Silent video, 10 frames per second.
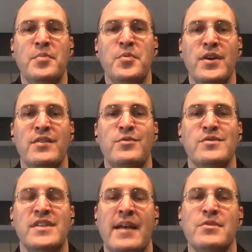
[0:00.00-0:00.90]
employee who's
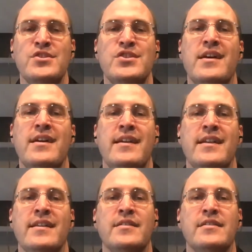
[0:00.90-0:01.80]
camera shy
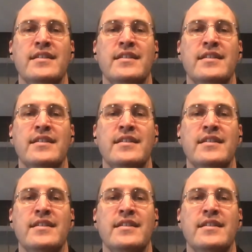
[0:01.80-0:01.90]
and